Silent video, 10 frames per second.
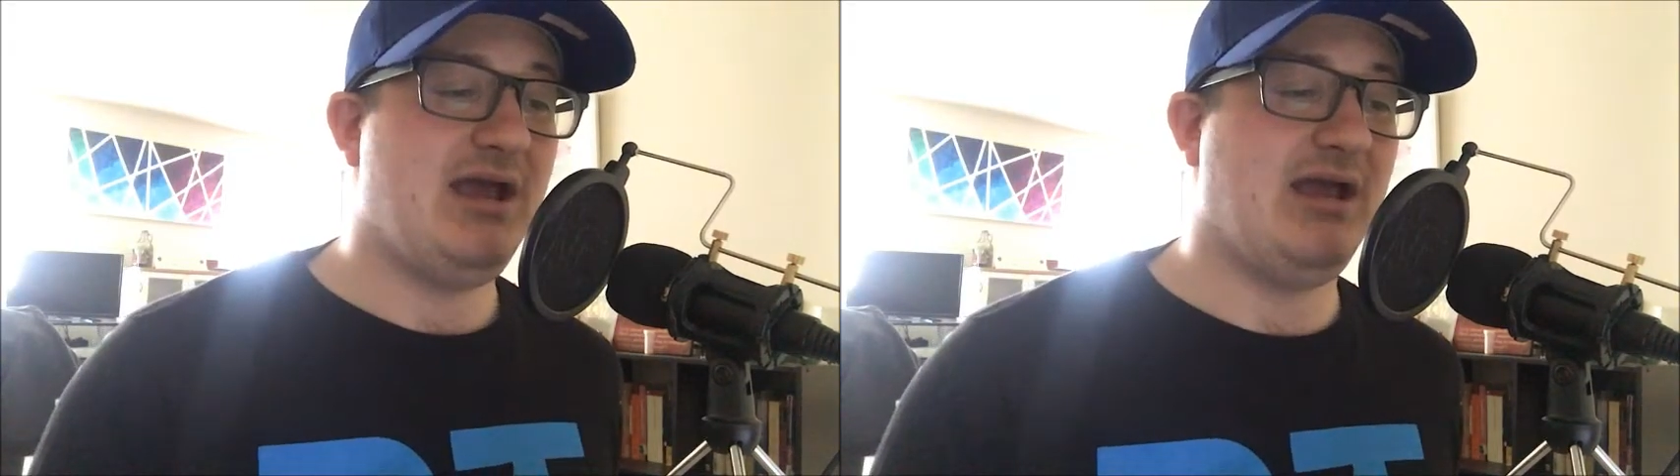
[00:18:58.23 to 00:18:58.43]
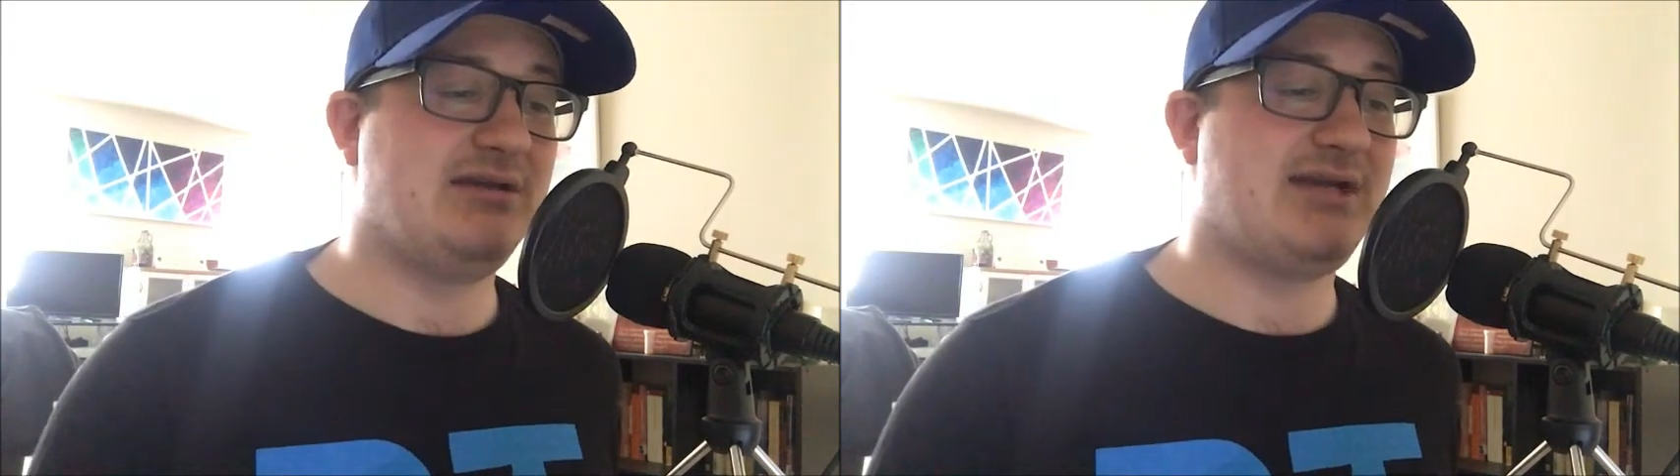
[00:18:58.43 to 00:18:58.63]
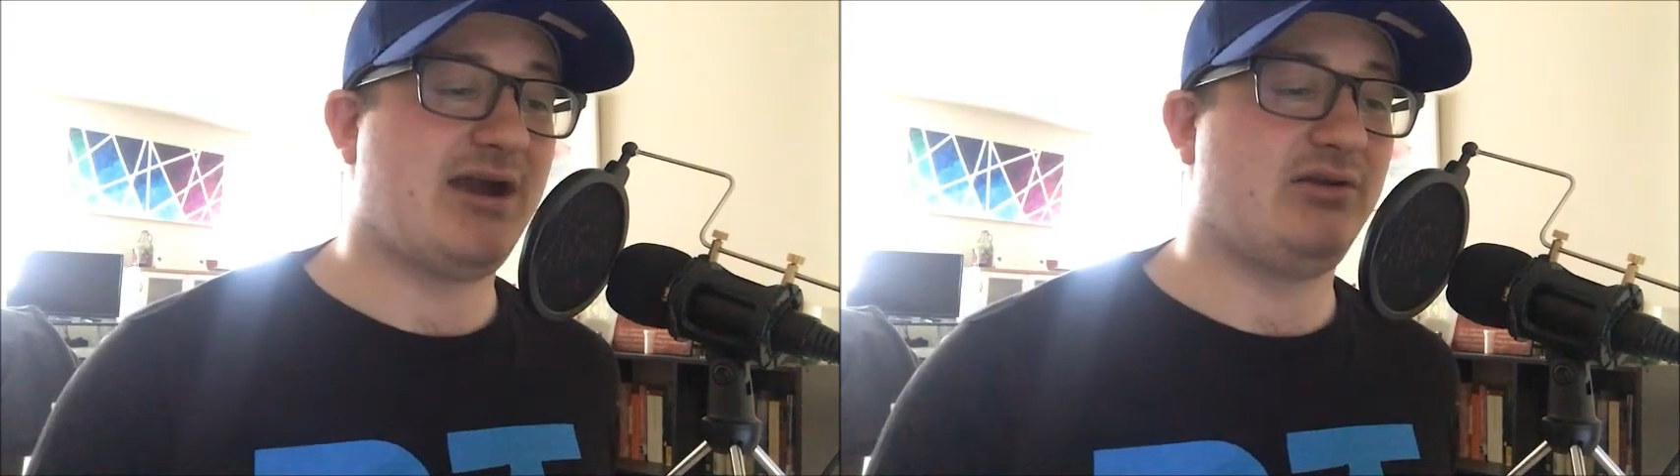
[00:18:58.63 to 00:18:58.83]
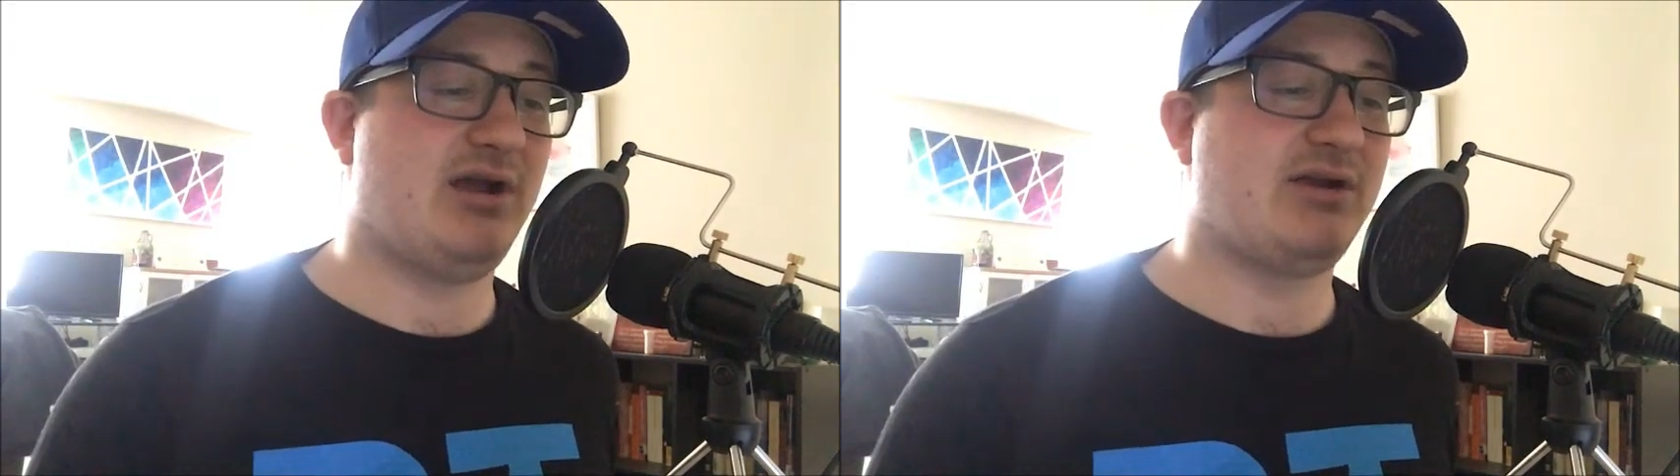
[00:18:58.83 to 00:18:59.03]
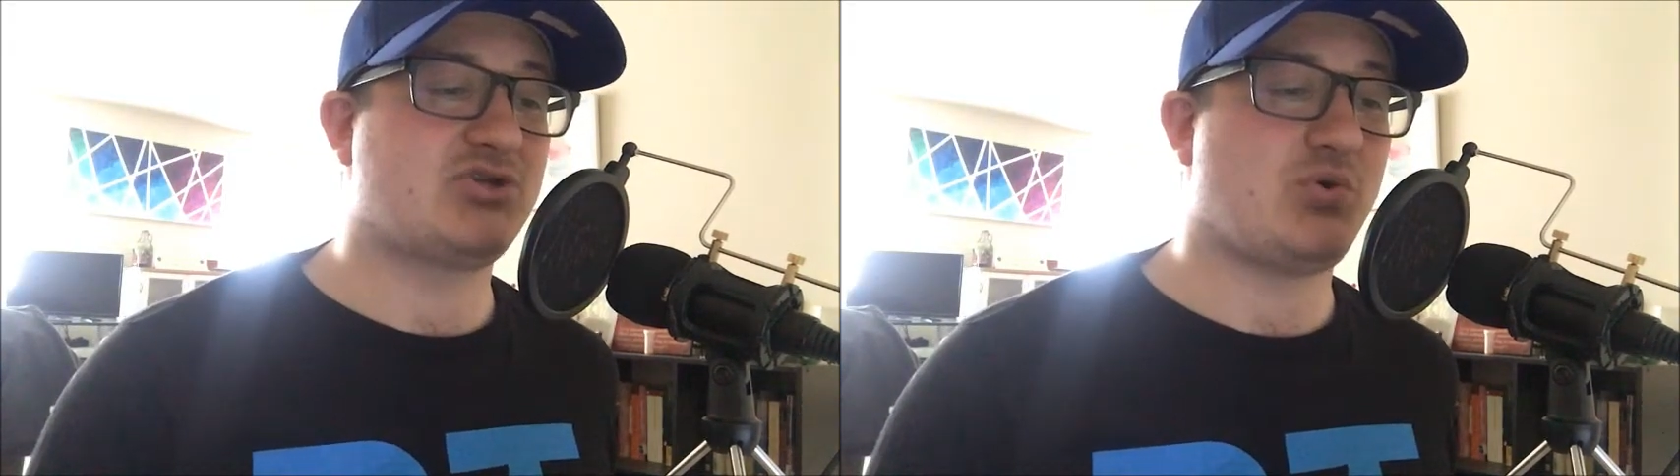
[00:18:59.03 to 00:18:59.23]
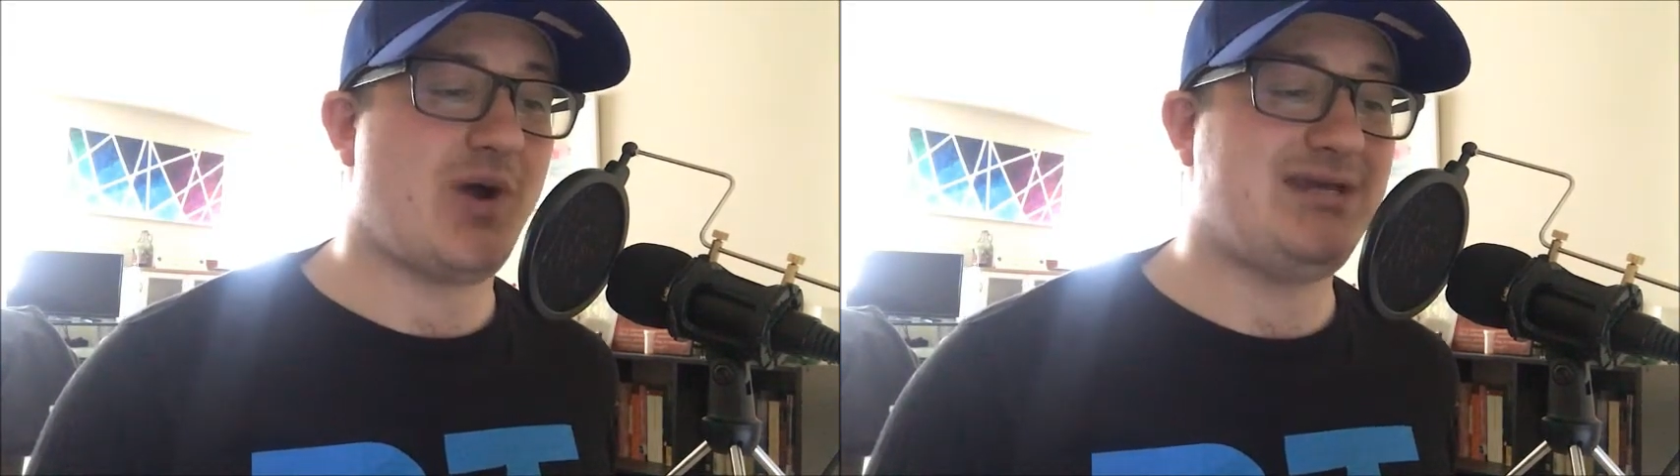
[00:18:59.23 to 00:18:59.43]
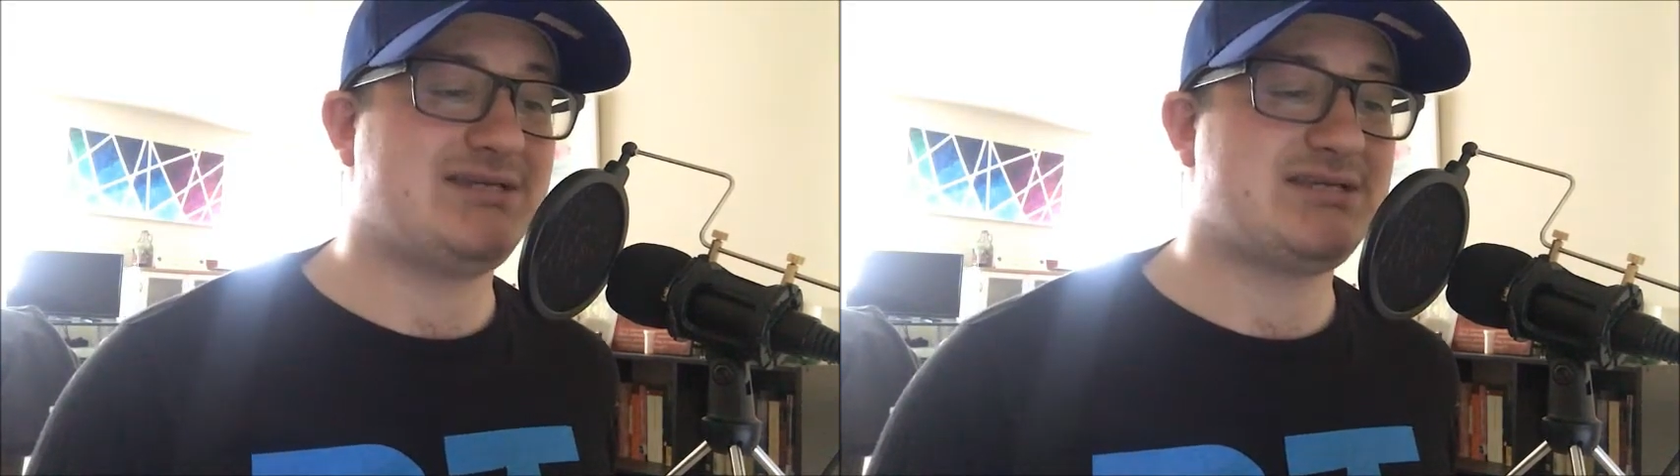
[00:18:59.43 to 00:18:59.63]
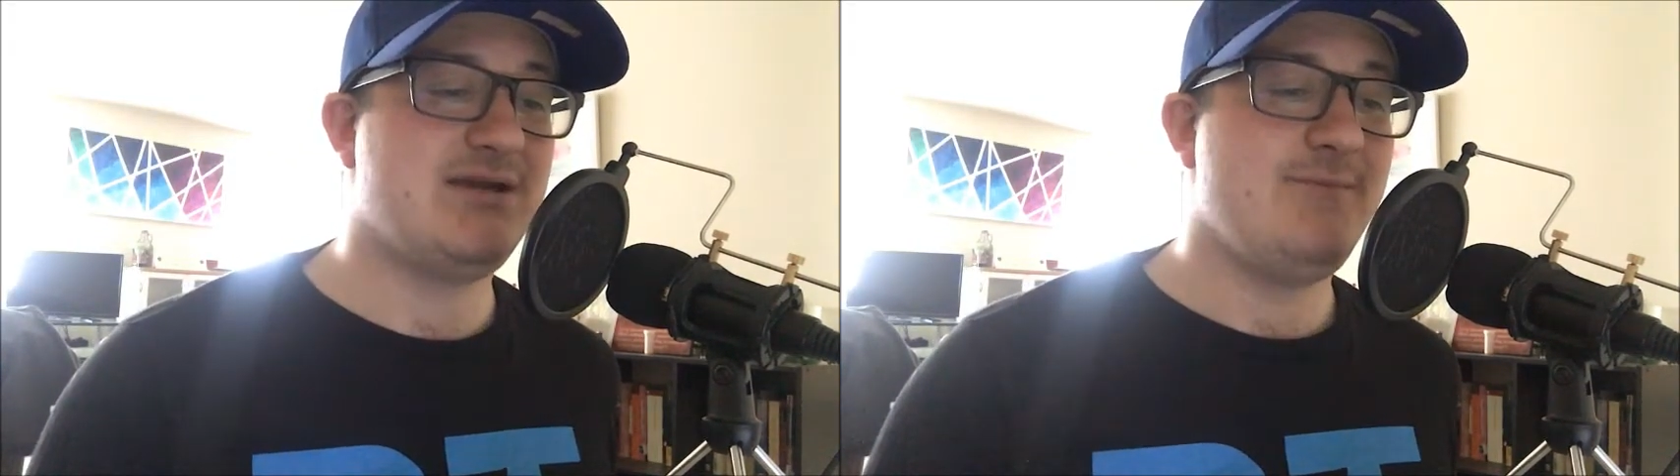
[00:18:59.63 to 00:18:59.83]
and Carolina
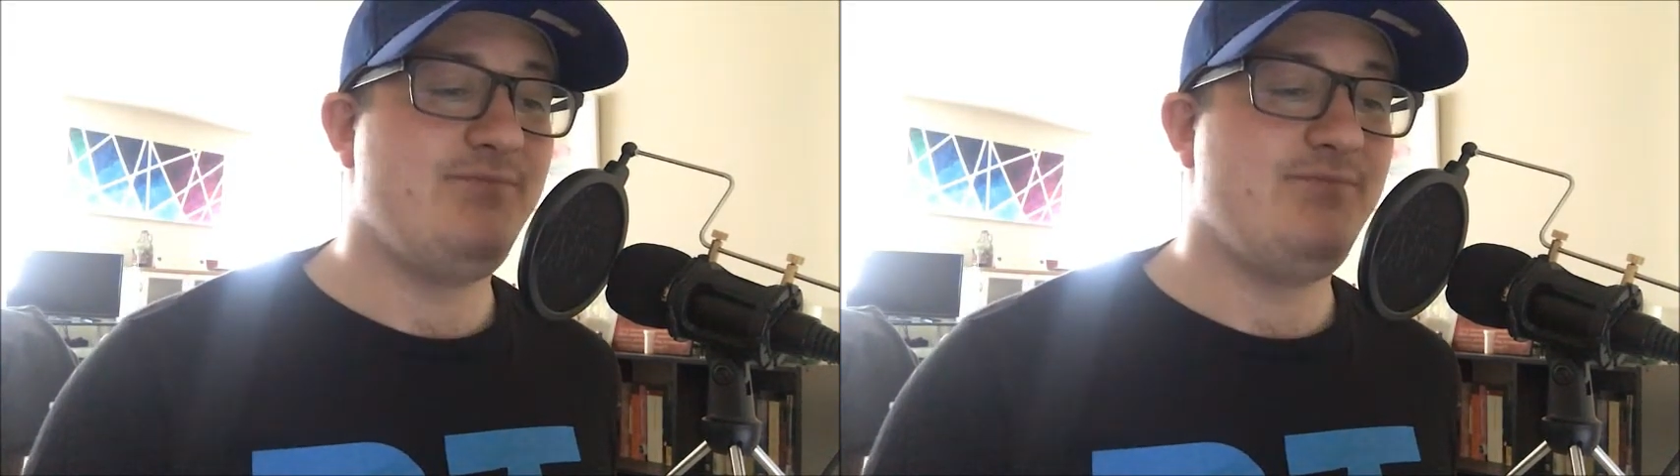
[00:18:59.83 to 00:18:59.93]
twice,